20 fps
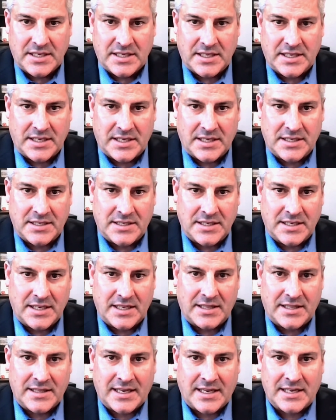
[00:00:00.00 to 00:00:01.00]
And
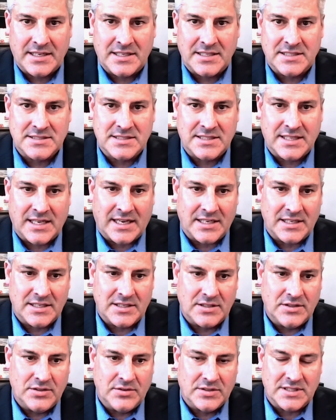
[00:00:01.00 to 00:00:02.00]
that is that
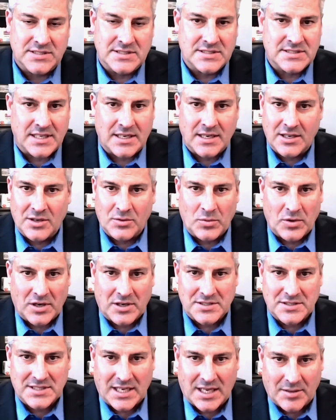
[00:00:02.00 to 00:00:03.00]
you can settle a
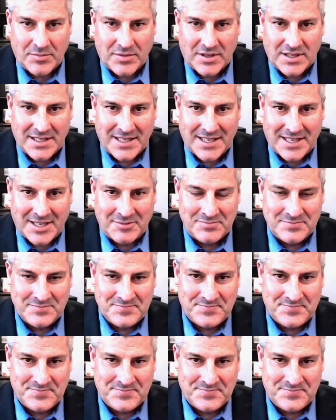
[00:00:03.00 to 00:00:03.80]
workers' comp claim